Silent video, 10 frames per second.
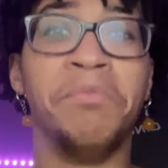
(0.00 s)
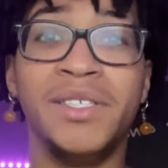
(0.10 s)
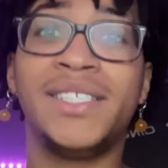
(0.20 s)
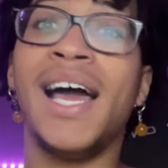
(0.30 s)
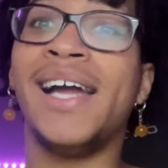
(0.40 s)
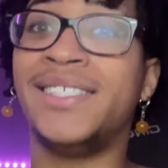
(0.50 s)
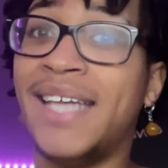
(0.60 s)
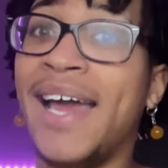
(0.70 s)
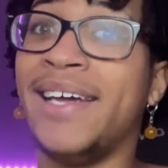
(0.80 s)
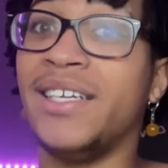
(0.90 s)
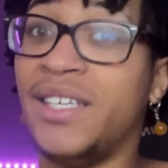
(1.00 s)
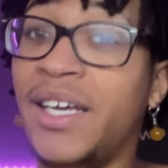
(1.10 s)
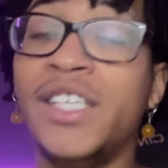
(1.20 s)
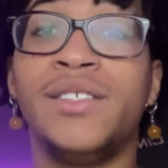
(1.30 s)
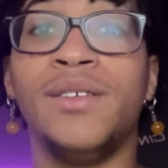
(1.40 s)
Besides that,
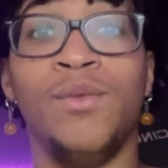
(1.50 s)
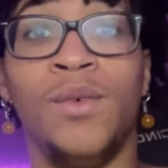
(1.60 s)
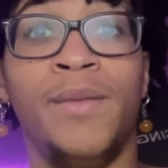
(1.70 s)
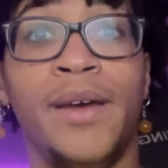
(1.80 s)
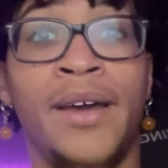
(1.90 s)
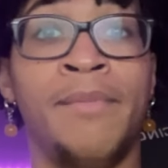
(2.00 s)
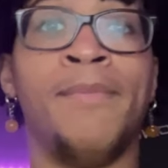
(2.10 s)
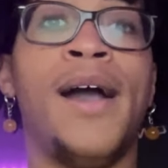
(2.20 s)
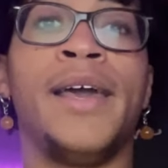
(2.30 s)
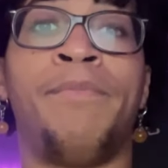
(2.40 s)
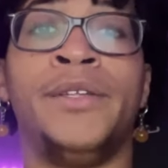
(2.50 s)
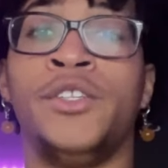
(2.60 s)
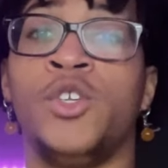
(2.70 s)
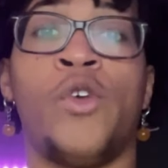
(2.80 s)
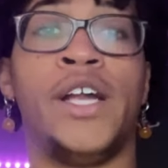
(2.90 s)
he's in my
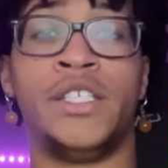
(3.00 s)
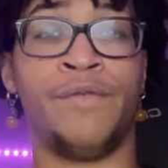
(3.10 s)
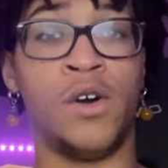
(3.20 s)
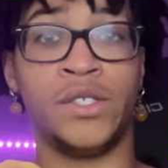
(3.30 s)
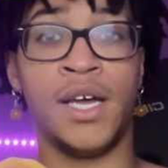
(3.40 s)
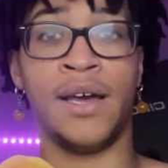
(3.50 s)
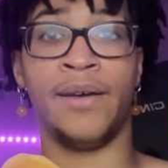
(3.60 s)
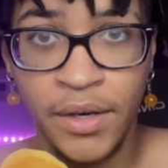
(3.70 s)
opinion, the greatest of all time.